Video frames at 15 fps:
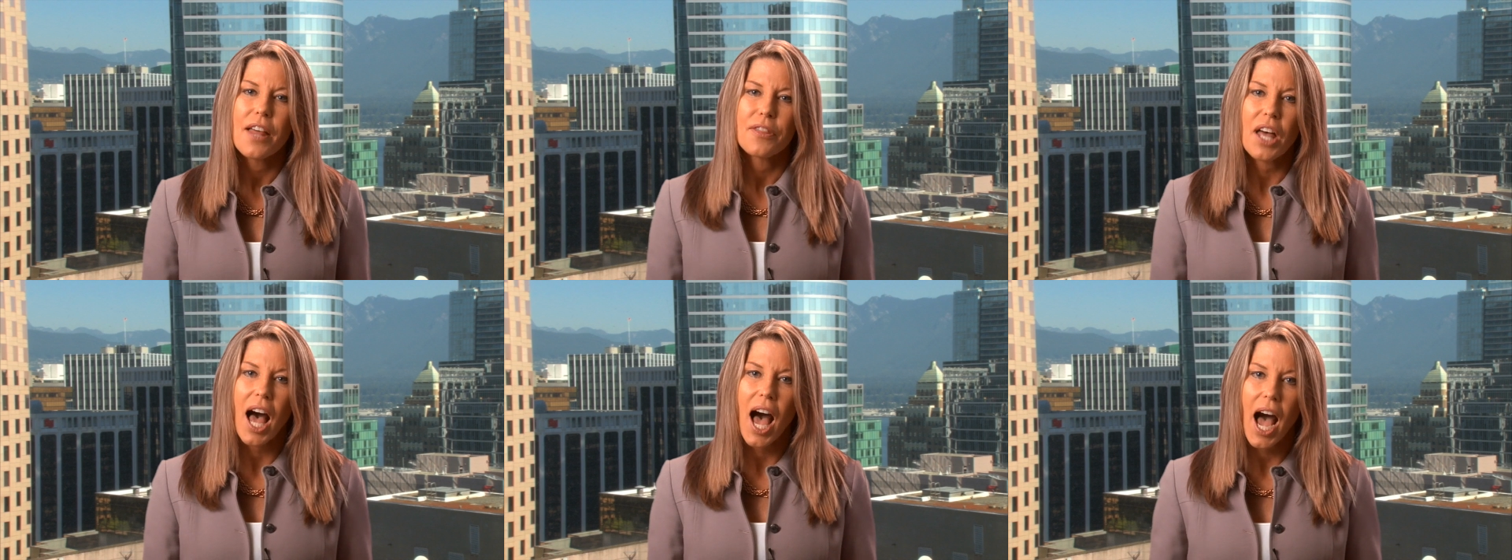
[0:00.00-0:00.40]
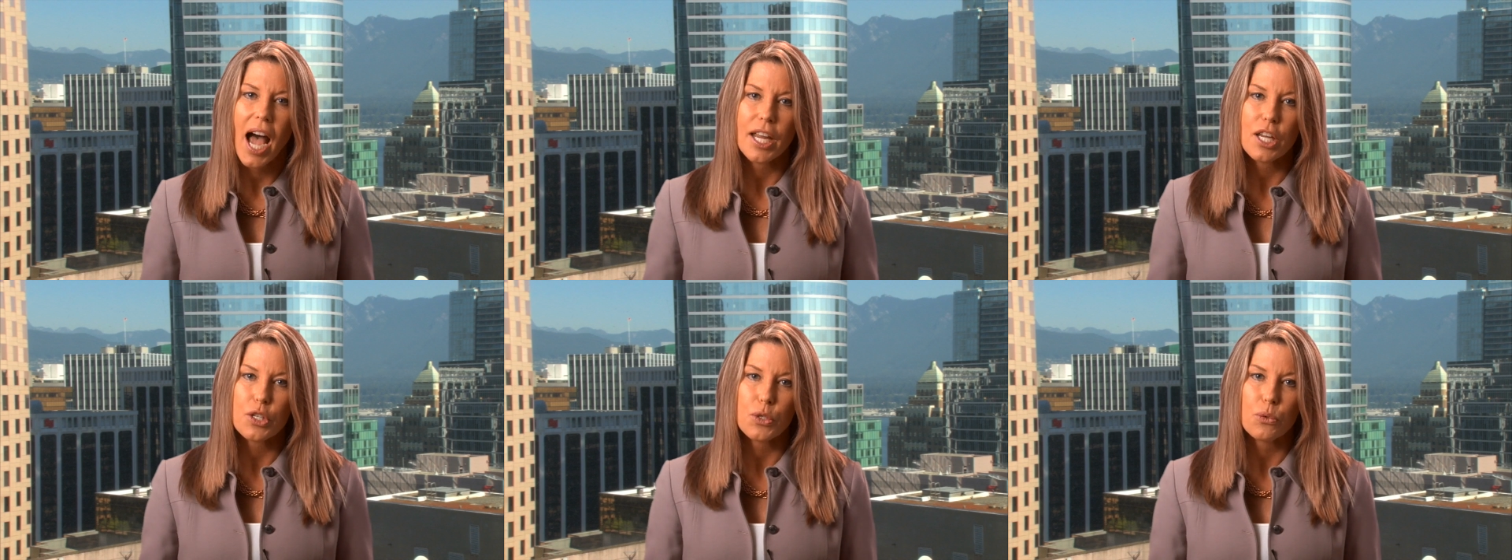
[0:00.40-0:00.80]
the
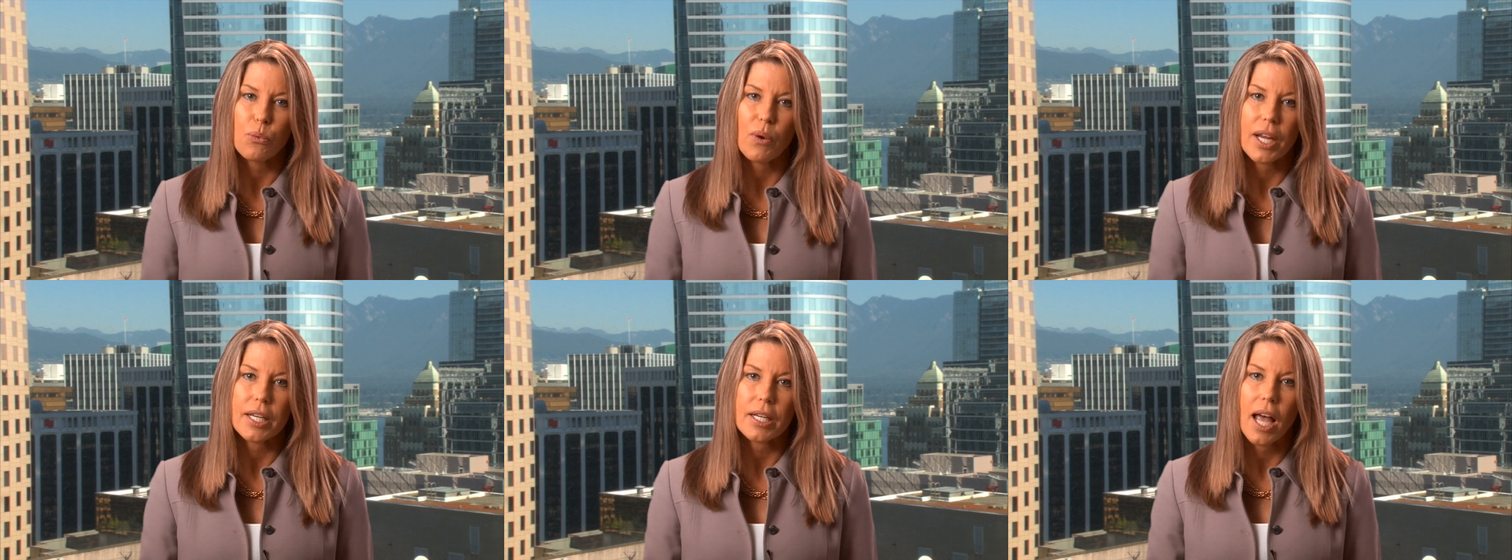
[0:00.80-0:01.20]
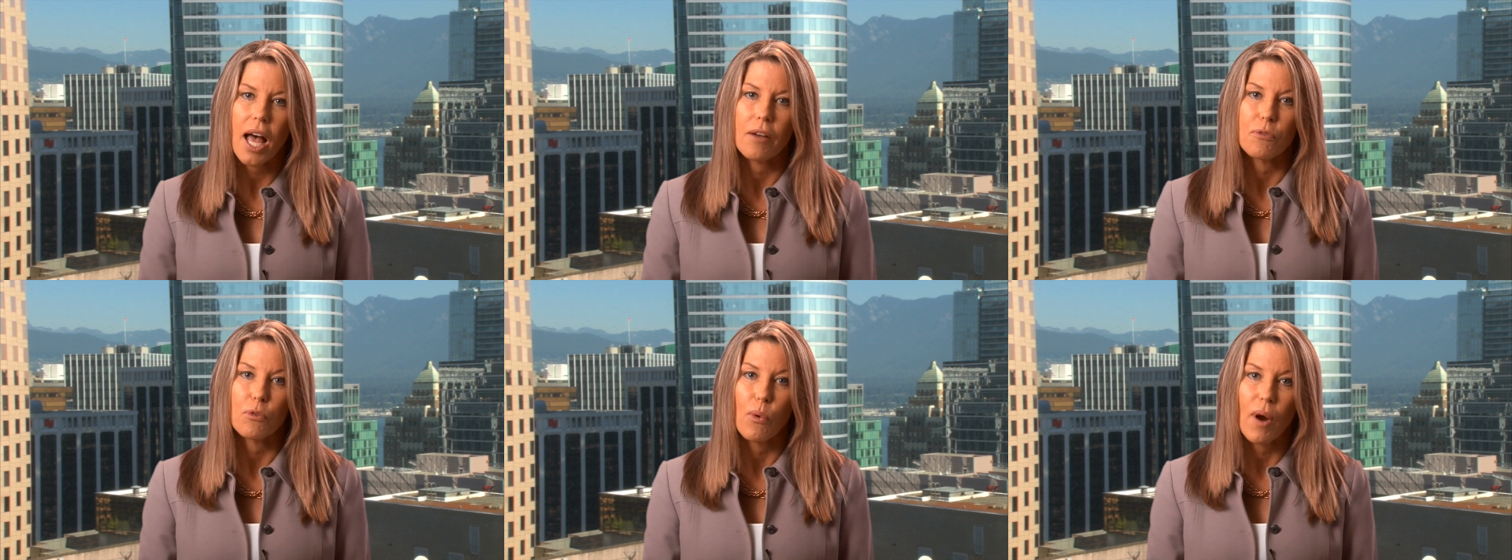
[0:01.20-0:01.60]
highest rate
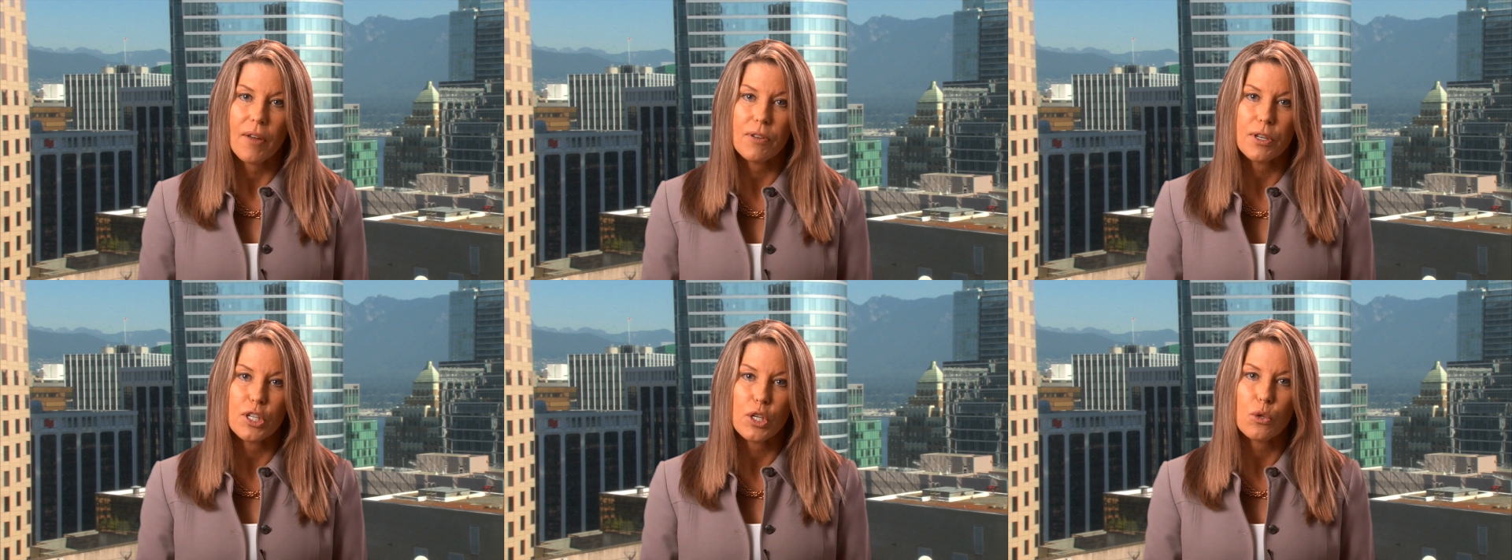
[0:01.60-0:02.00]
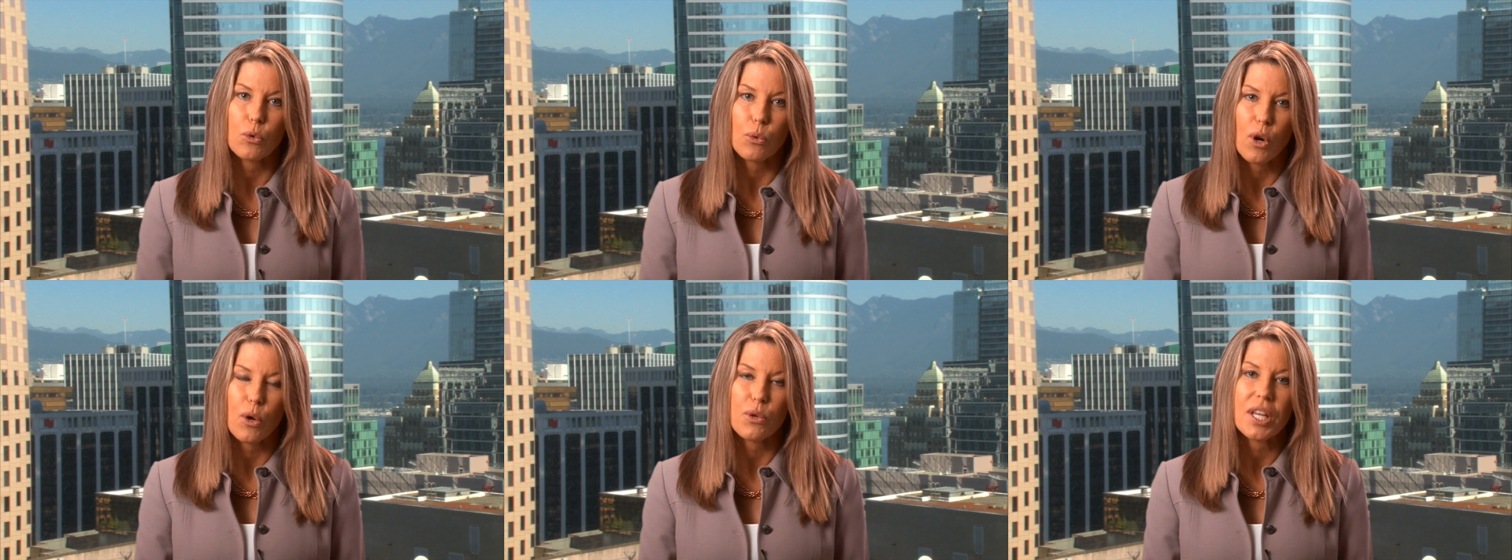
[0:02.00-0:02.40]
of revenue
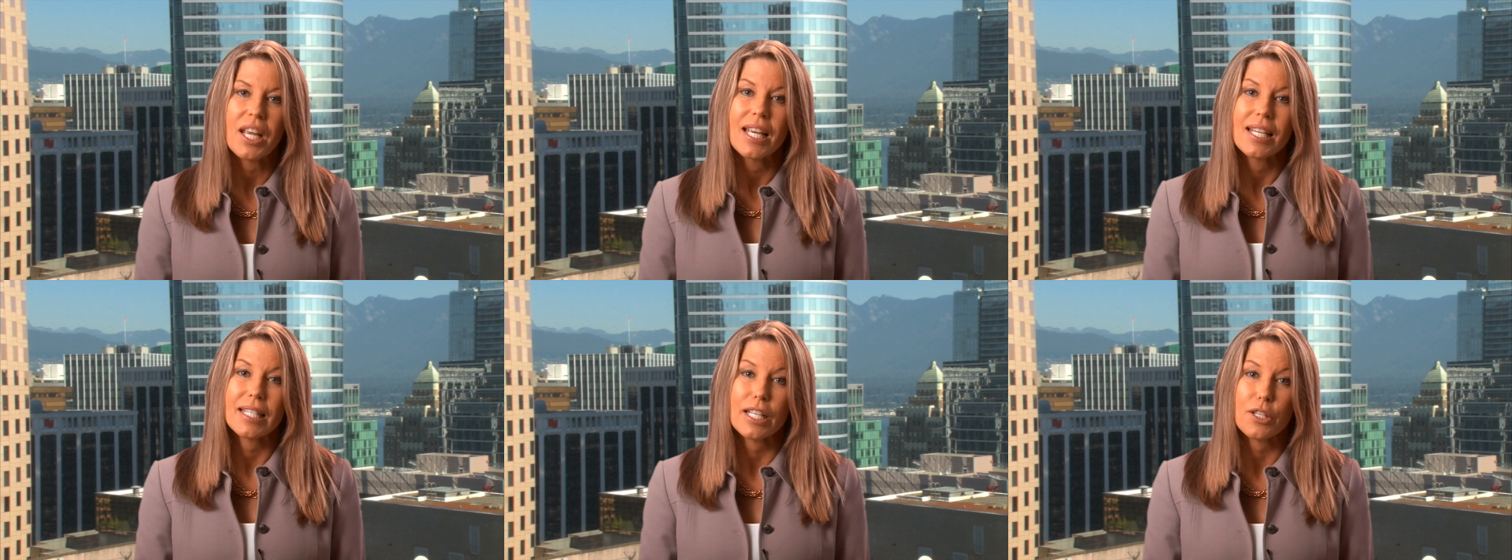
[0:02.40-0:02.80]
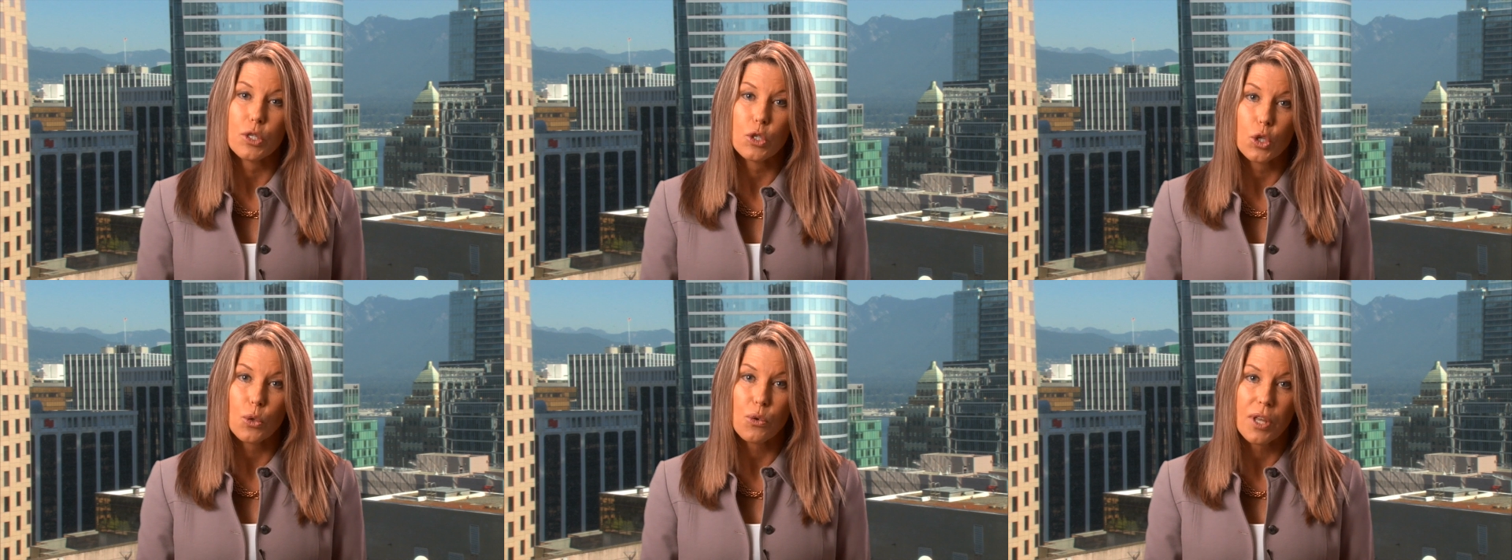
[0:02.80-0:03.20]
growth since
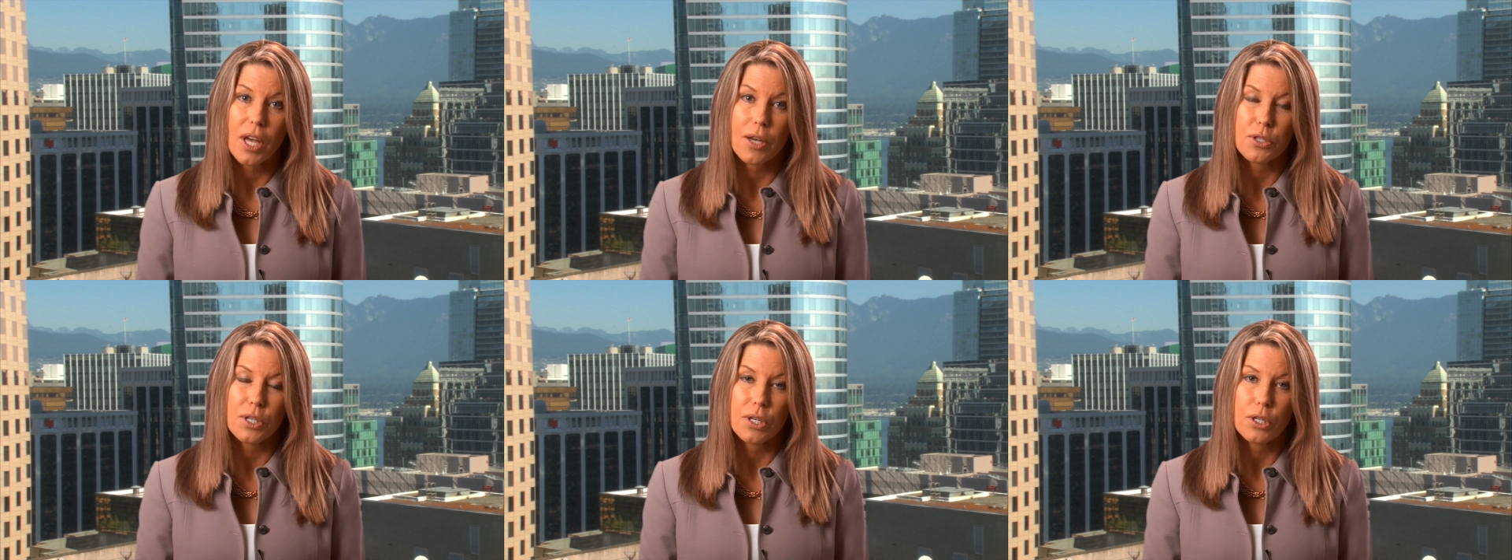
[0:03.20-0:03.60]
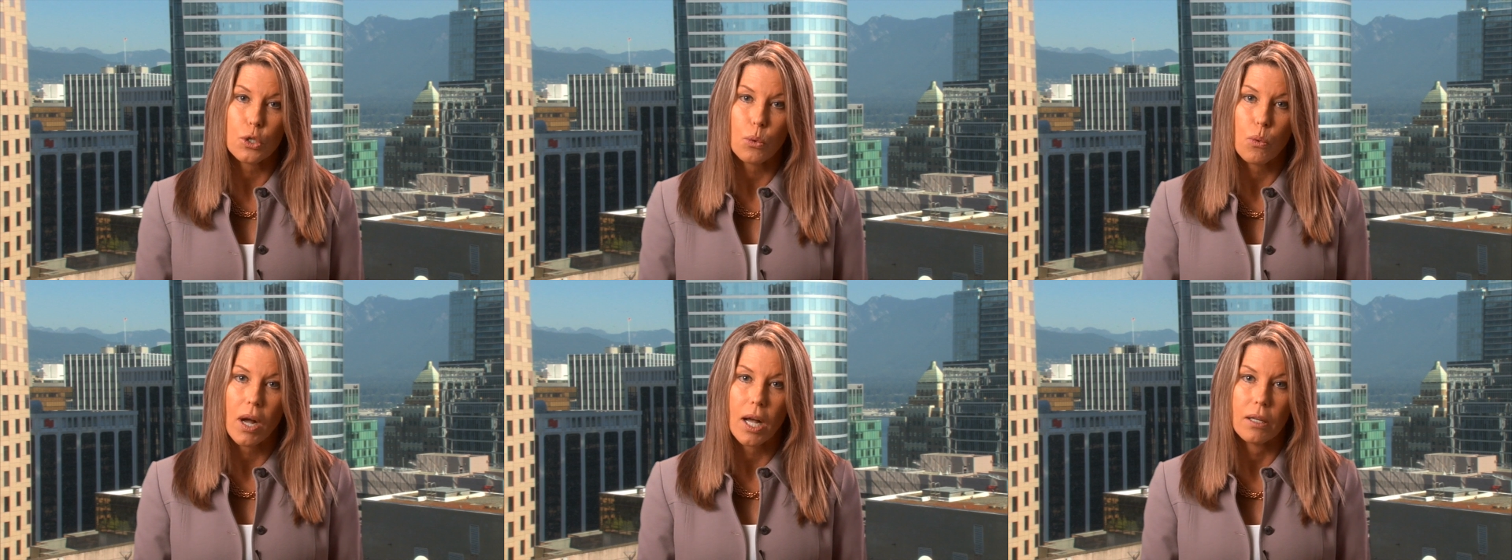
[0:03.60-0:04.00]

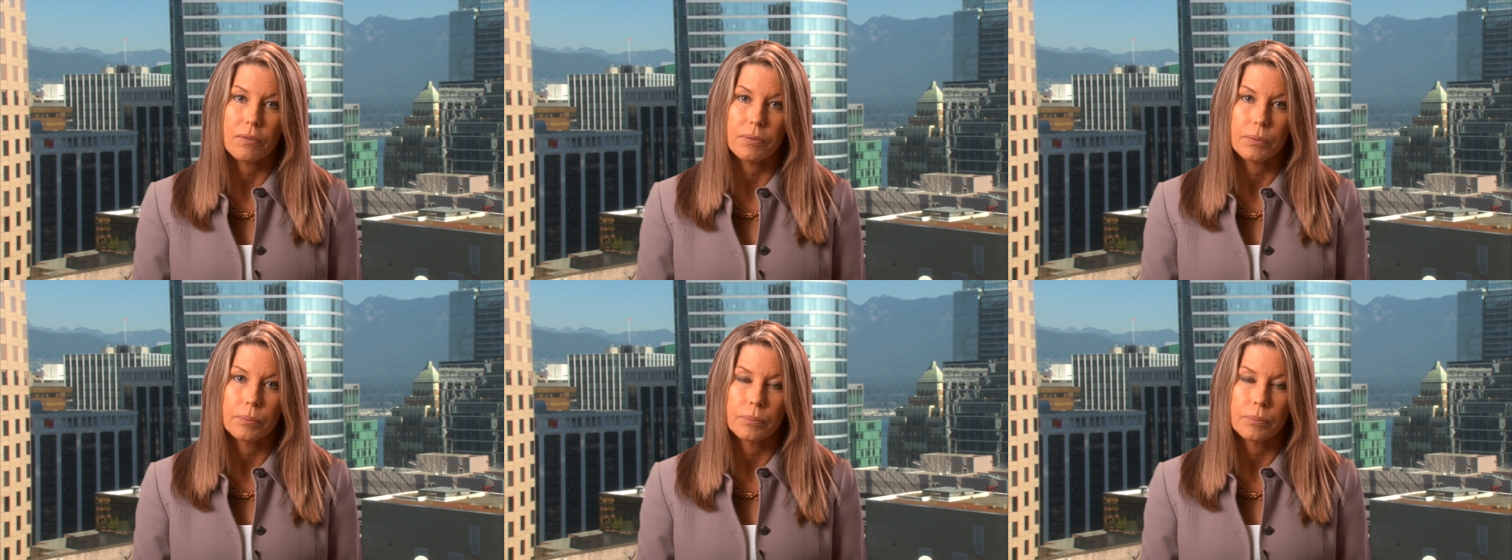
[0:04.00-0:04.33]
2012.